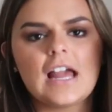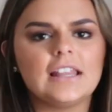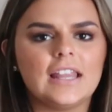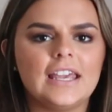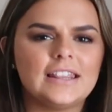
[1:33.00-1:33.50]

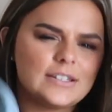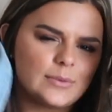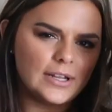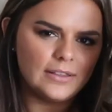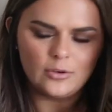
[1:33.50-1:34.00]
I like this
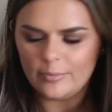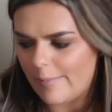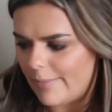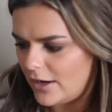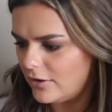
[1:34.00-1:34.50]
one a little
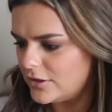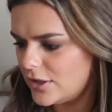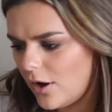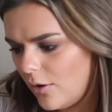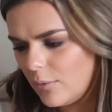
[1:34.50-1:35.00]
bit better. So